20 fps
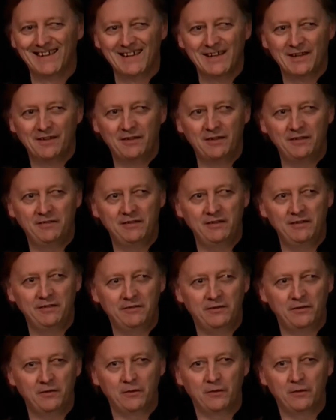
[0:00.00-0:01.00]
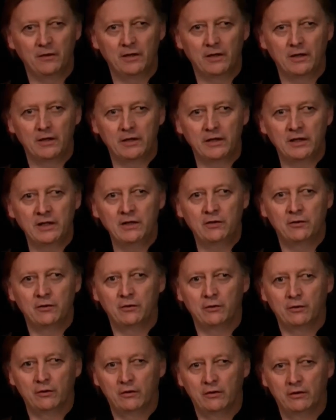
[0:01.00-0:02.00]
This is inner
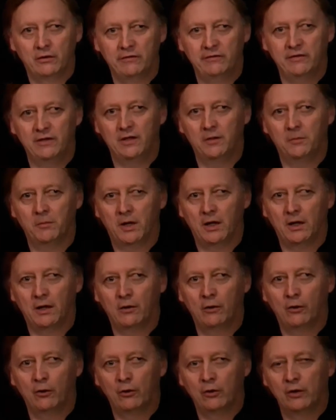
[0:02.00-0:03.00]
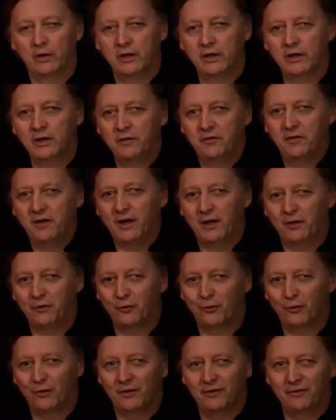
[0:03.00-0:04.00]
cinema or
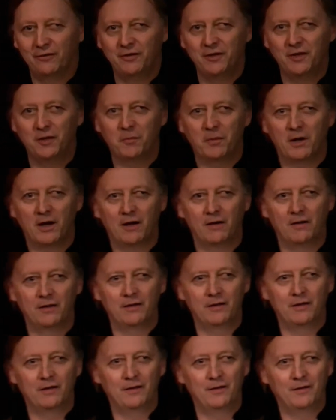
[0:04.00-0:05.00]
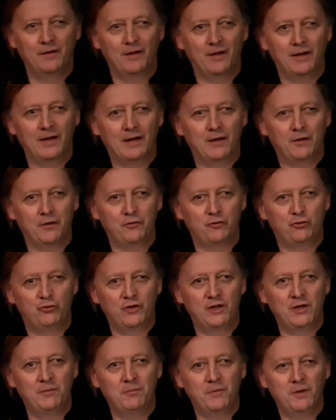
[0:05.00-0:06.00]
internal cinema,
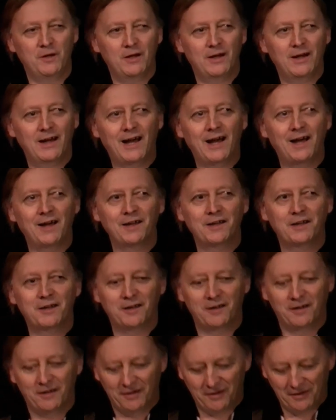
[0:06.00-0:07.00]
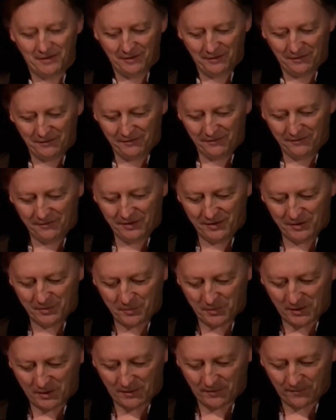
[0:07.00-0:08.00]
dream-like
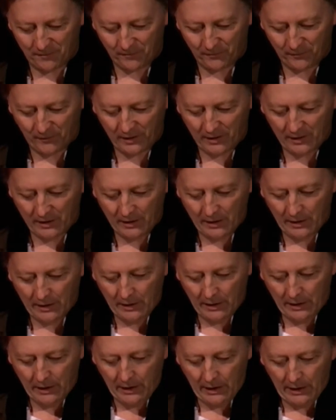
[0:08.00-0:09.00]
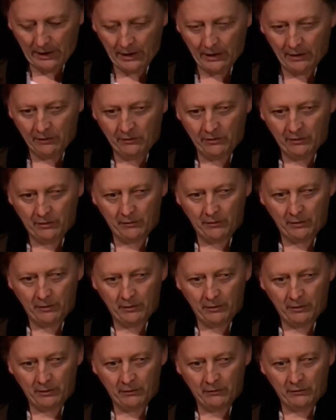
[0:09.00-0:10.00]
cinema. And
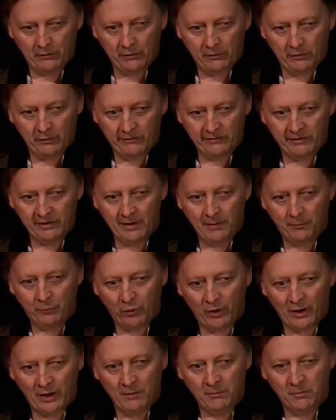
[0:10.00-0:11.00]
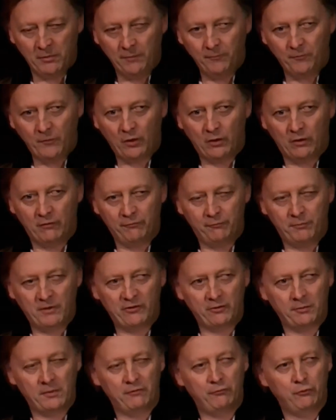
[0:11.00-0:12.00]
the cinépoème of
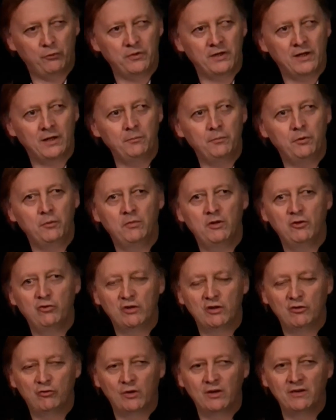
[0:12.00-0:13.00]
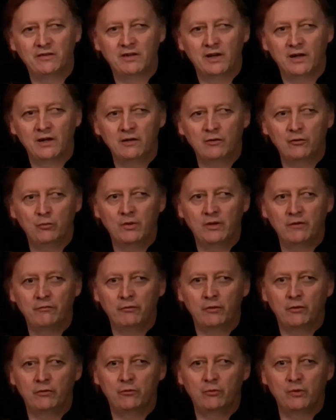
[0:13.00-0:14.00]
Benjamin Fondane, published in 1928
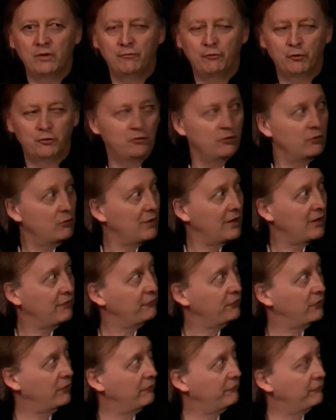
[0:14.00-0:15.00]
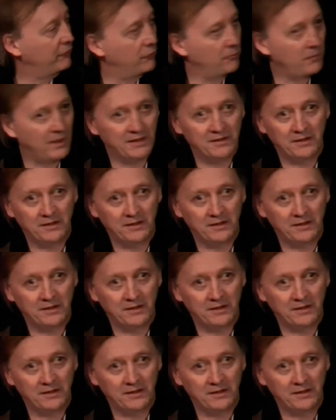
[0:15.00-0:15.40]
with three photographs of Man